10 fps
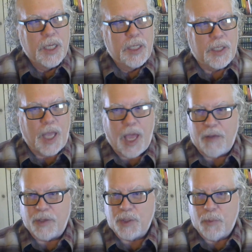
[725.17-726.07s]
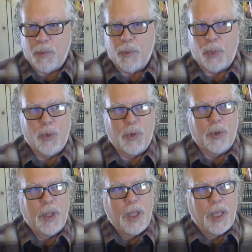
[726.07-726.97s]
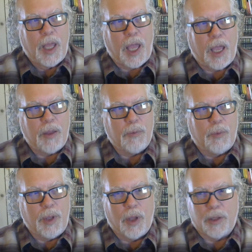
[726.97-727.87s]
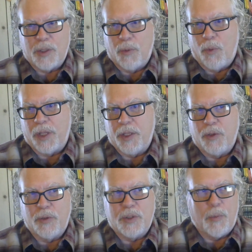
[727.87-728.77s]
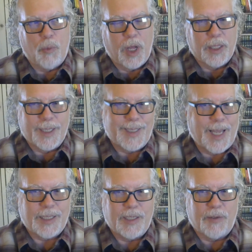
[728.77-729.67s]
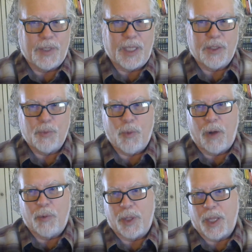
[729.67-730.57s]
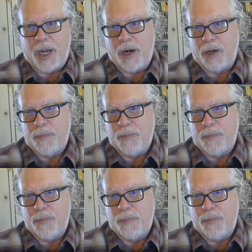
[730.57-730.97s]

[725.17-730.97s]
to have a swimming pool, and we also want to do some wellness activities while we're there.